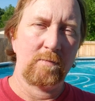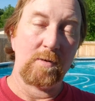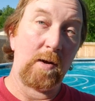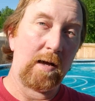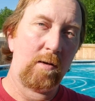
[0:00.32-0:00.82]

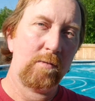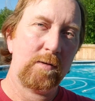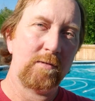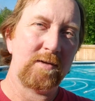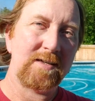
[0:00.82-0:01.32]
So how long
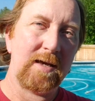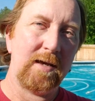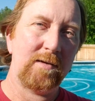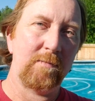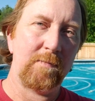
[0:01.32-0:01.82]
does it
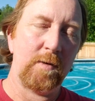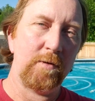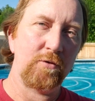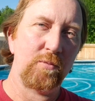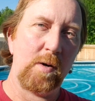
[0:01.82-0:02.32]
take to fill
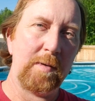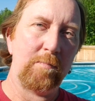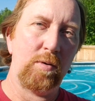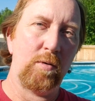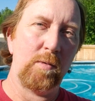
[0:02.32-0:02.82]
your swimming
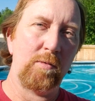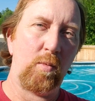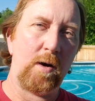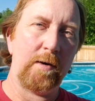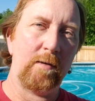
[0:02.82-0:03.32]
pool with
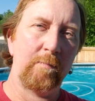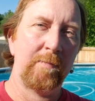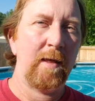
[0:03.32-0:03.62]
water?